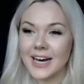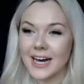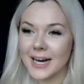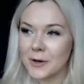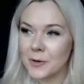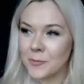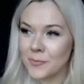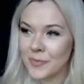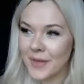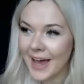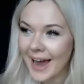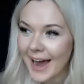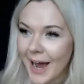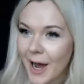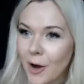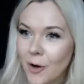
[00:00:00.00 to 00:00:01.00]

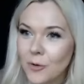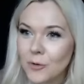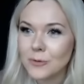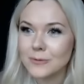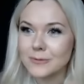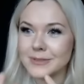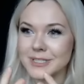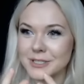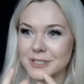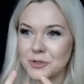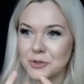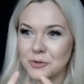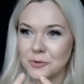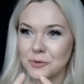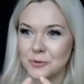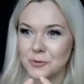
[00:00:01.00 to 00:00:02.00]
How did
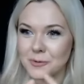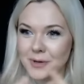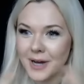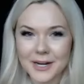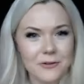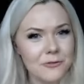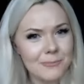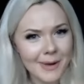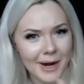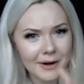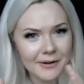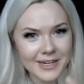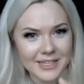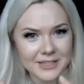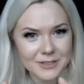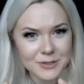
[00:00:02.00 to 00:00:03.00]
you kind of
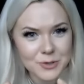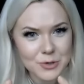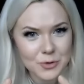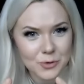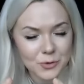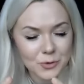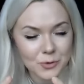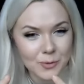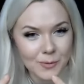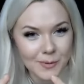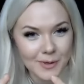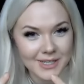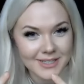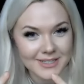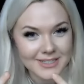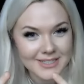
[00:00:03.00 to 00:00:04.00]
marry the two
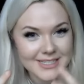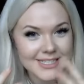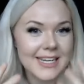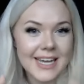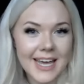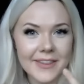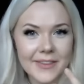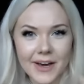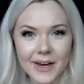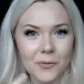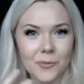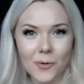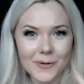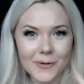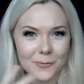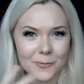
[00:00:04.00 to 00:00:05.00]
together?
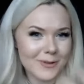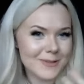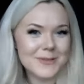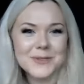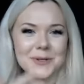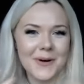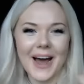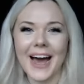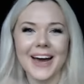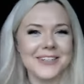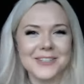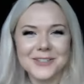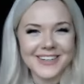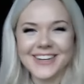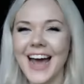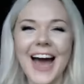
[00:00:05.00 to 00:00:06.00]

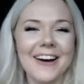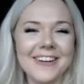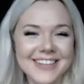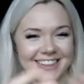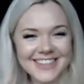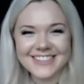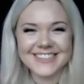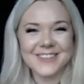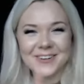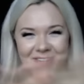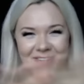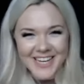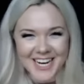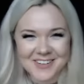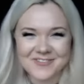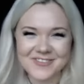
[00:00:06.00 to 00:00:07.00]
How did this
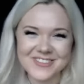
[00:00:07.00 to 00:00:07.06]
all come